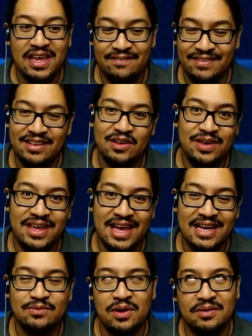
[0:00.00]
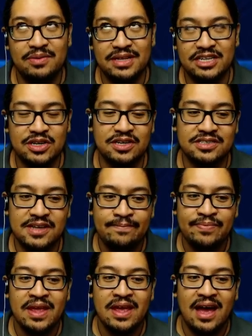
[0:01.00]
even though he had, well, when it triggers,
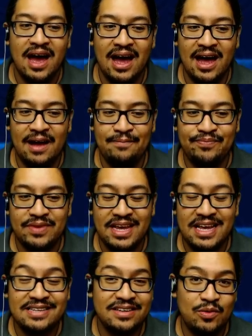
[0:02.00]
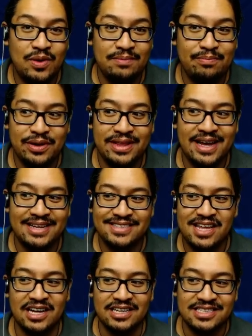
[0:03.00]
um, he's in the 1.9
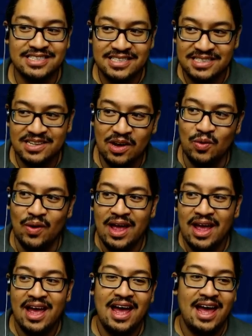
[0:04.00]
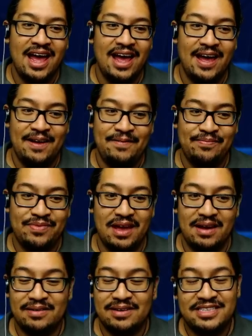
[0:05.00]
slot. So,
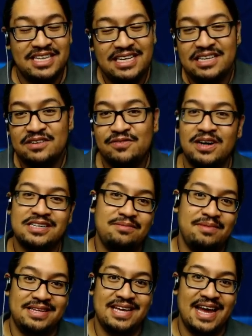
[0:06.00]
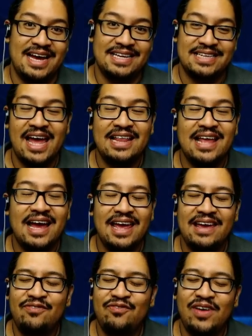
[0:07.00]
Genie Jafar is amazing, guys. And
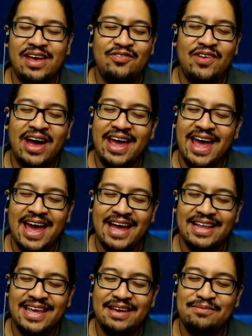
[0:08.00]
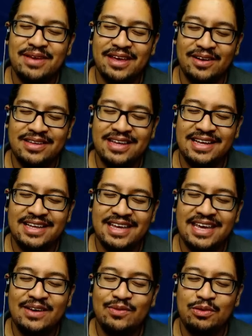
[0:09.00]
if if I had him guilted,
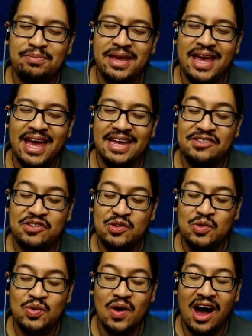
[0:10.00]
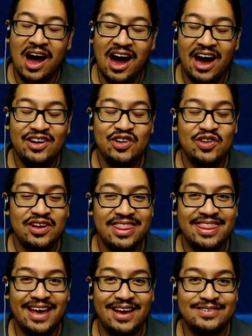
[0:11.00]
he would be a two hundred
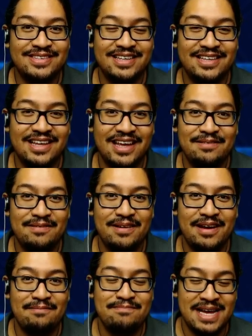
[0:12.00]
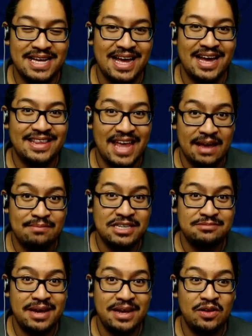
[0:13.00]
thousand me- uh, damage
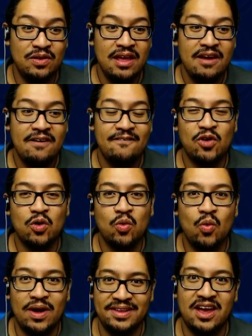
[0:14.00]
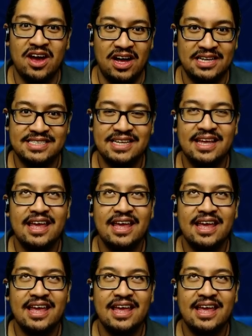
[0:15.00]
medal for one cost.